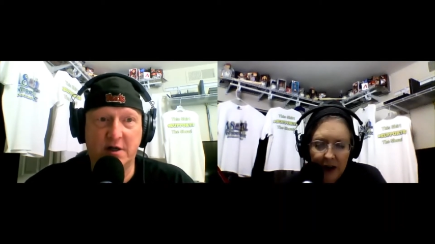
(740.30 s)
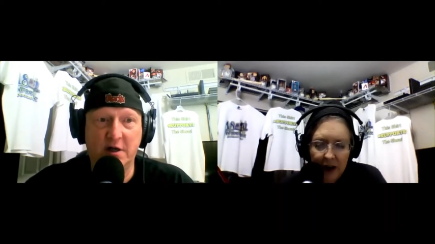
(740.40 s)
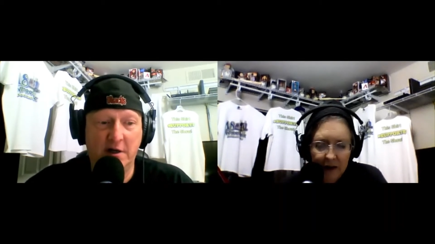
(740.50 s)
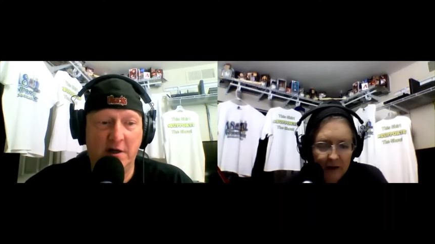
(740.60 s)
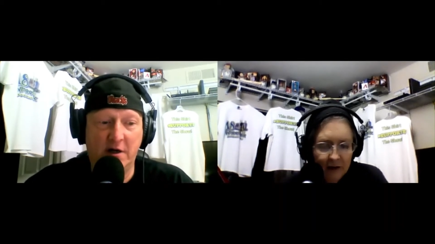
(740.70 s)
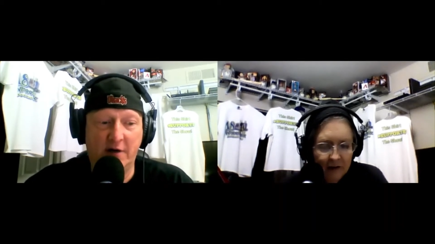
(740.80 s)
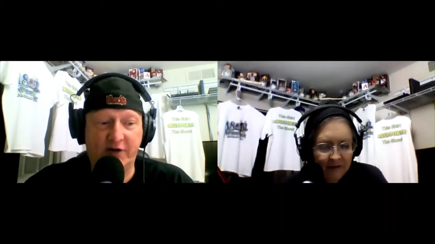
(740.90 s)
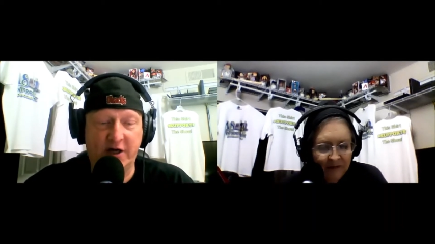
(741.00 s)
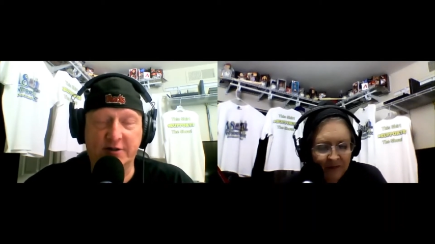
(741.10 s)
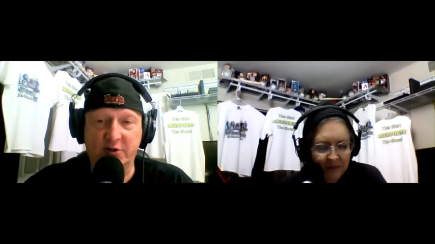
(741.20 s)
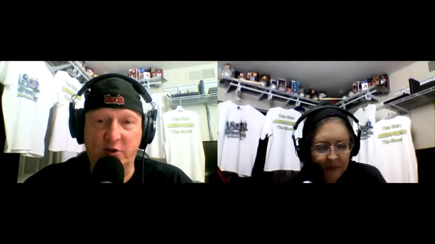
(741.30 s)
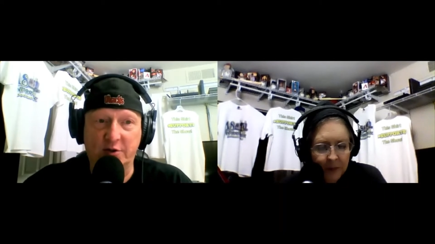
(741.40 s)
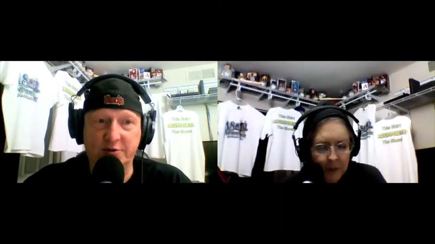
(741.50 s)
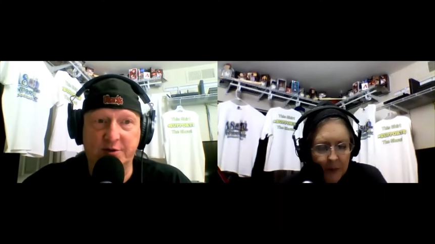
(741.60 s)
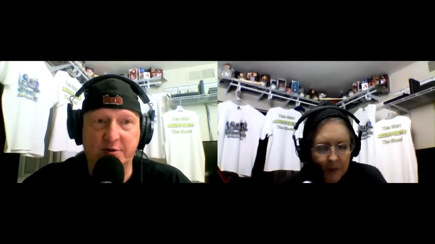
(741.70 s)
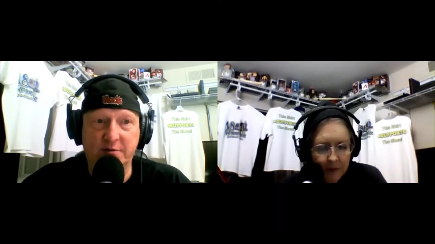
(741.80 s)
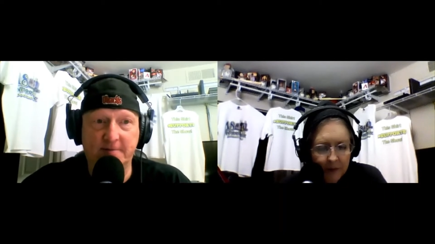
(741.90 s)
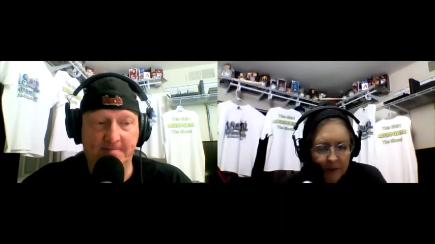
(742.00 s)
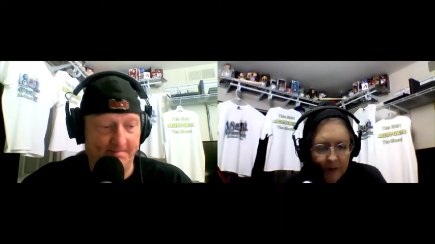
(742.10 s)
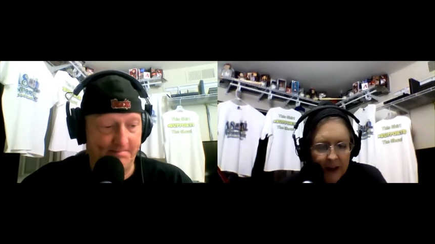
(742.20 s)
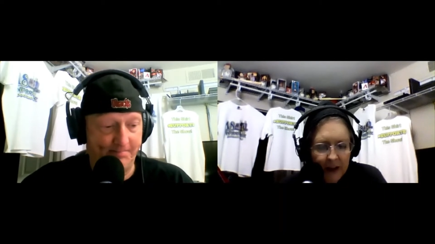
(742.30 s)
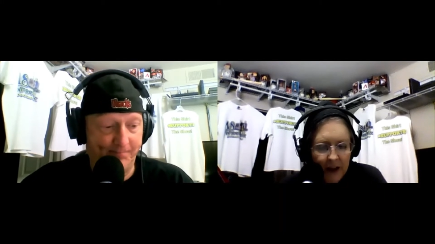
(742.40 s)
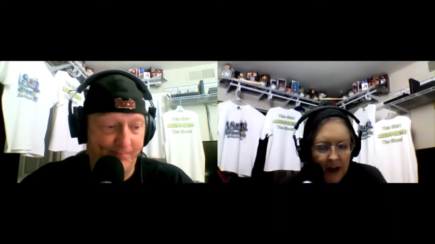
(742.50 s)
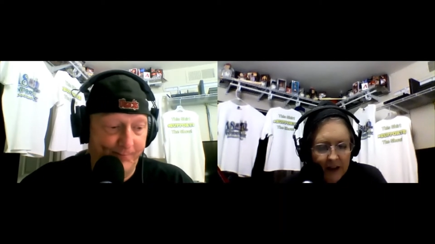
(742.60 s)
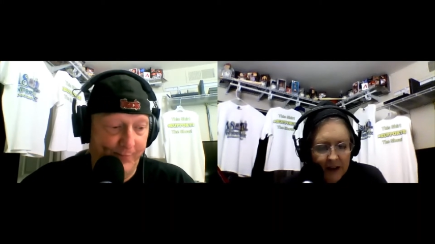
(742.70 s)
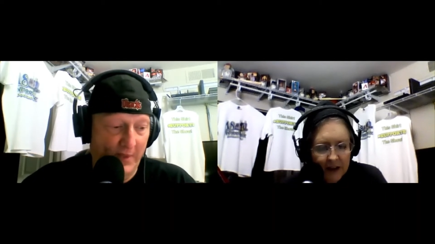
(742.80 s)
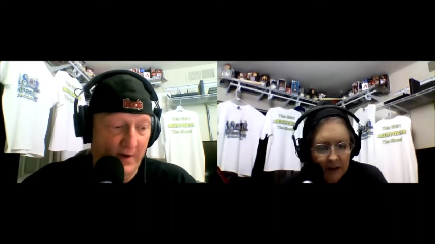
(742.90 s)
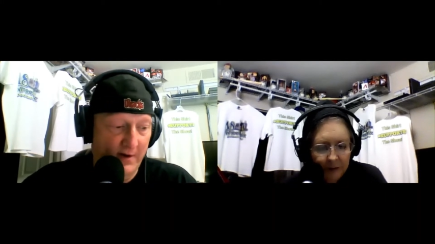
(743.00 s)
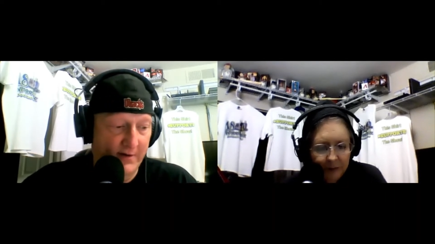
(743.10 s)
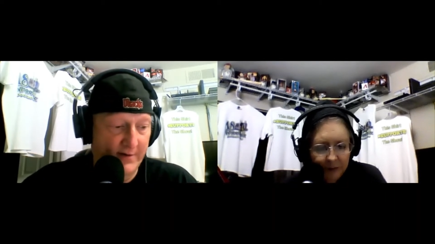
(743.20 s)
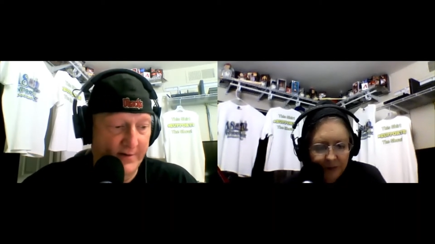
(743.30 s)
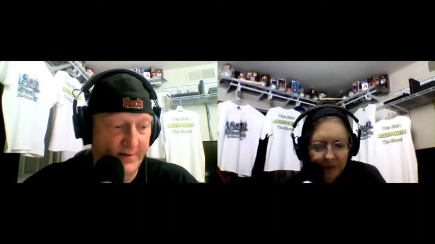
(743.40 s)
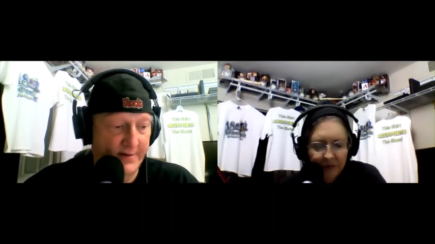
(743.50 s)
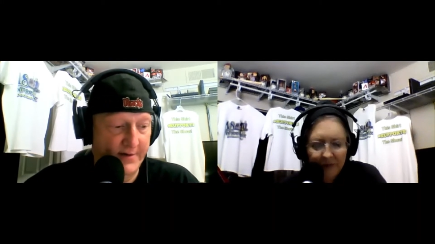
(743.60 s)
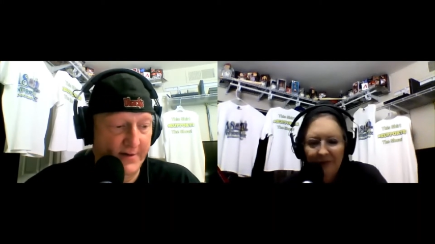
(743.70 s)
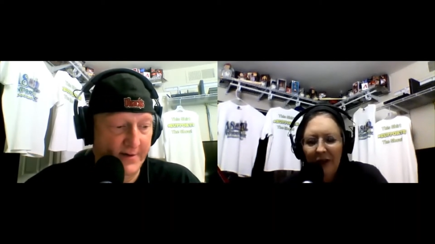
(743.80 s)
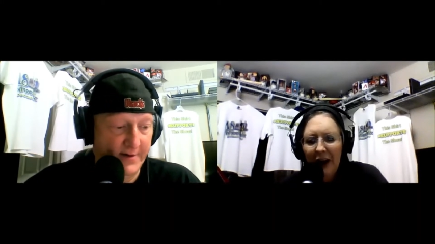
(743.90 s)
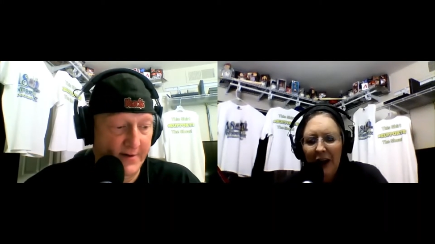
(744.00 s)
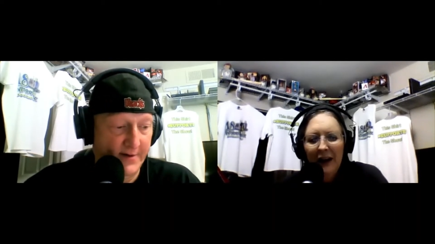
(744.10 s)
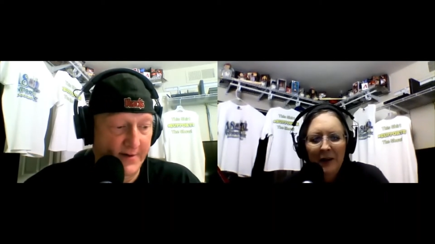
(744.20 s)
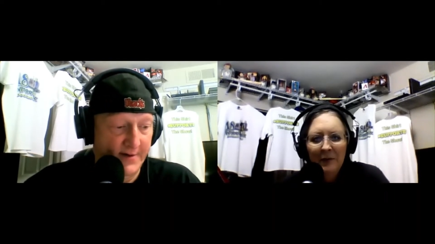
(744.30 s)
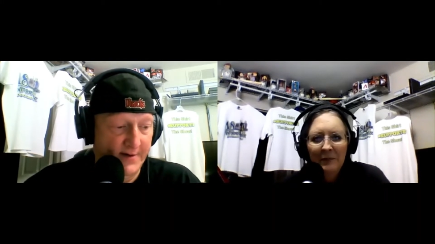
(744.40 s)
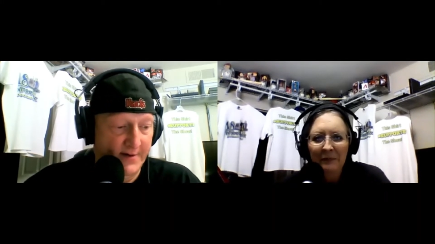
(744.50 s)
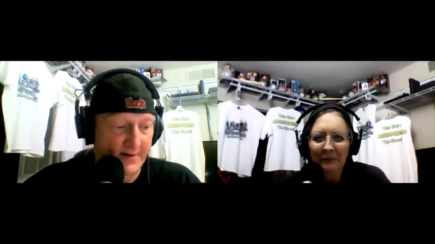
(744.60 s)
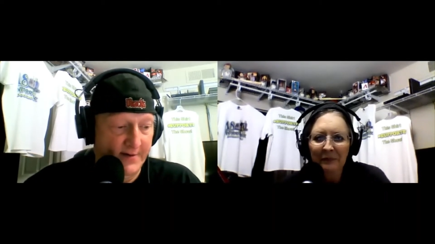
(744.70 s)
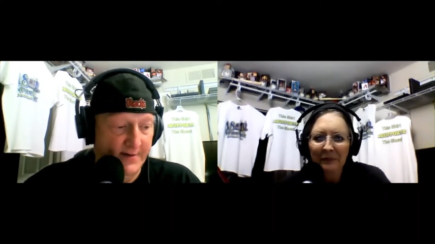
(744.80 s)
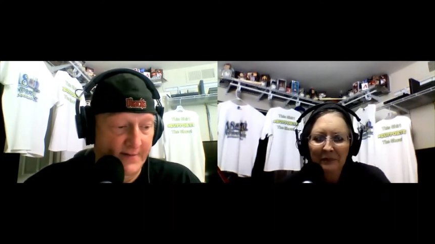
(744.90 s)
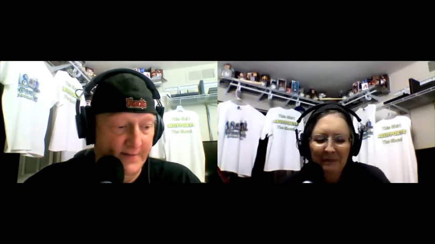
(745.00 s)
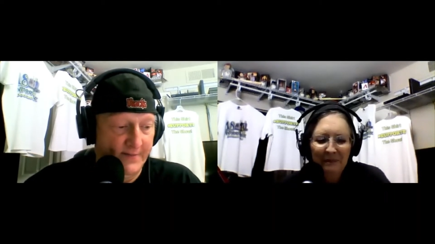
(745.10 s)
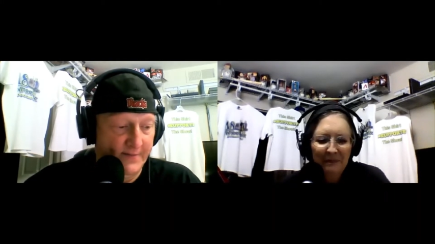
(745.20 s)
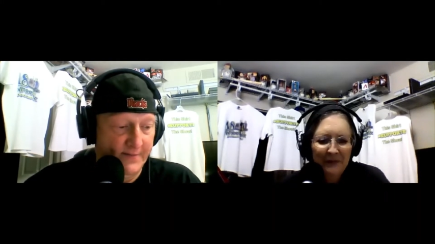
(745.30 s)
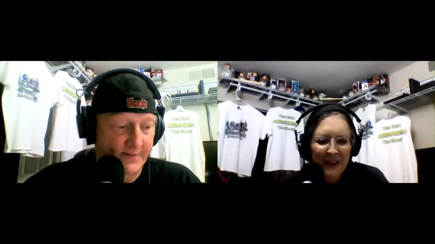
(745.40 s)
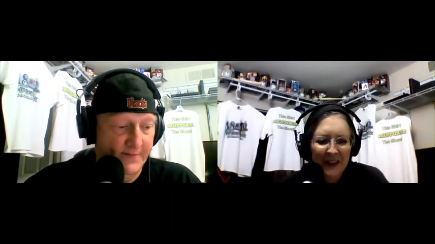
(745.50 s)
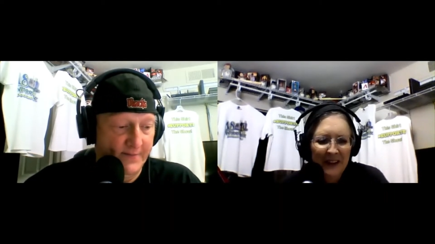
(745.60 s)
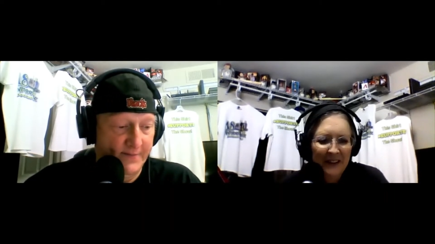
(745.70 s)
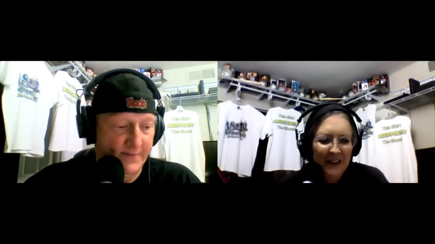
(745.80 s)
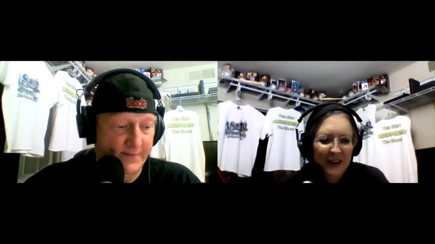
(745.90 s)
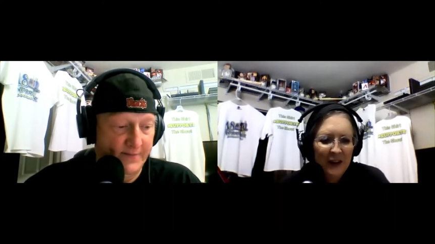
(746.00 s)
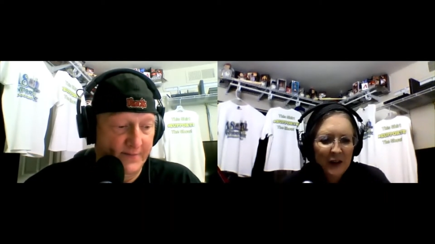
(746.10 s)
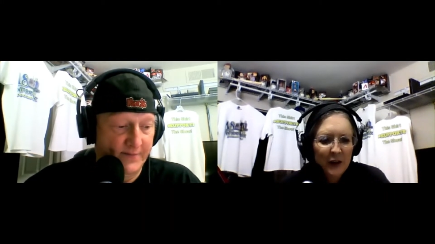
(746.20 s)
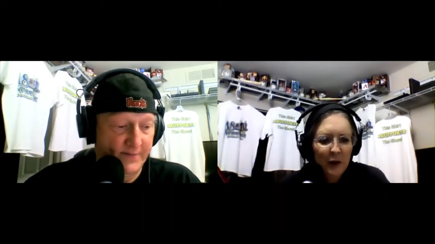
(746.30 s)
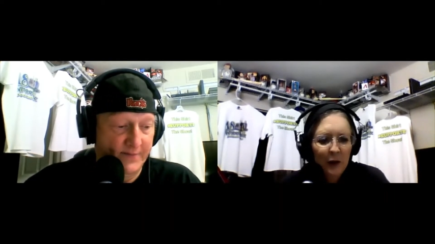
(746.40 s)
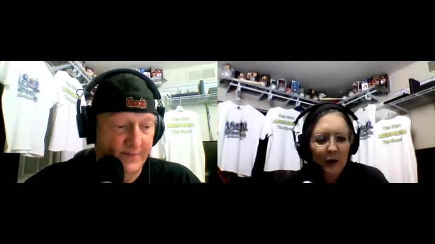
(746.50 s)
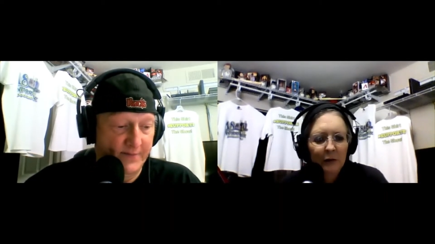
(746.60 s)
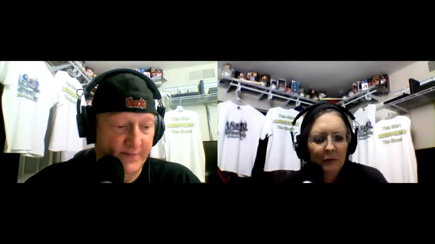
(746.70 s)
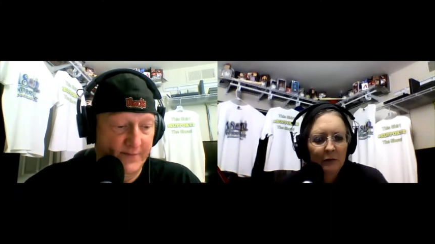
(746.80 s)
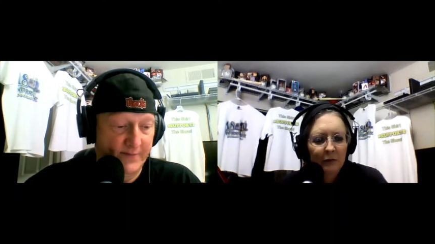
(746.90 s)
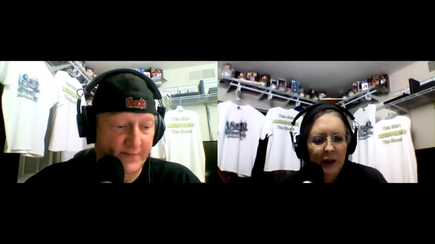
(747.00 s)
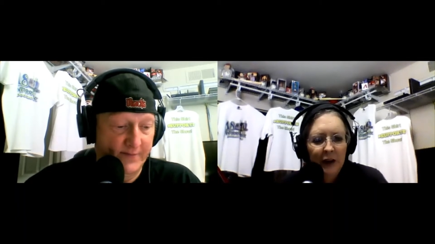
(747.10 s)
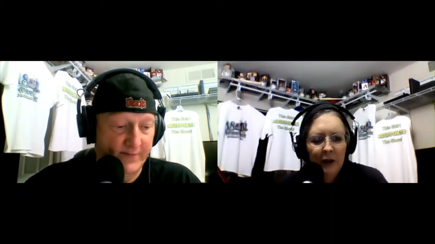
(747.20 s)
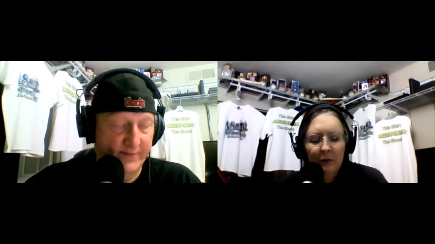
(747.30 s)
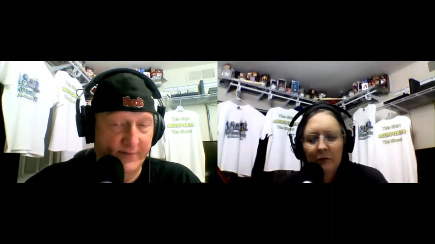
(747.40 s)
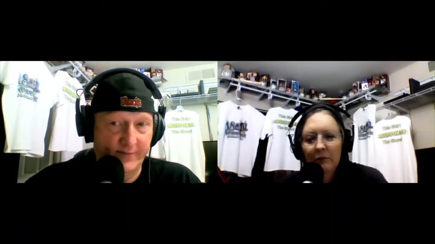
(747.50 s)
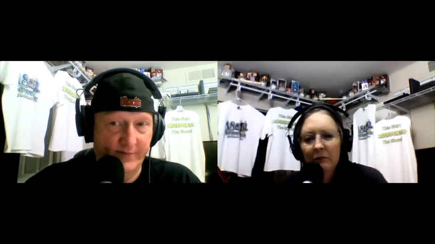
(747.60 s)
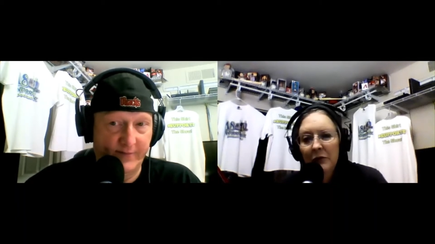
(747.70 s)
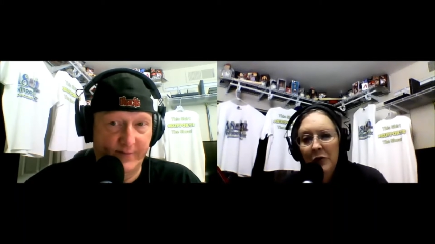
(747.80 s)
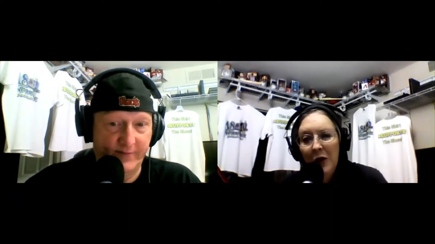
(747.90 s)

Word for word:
Speaker 1: oh, yeah. of cancel culture.
Speaker 2: Yes. Um, then there's the whole, you know, Trump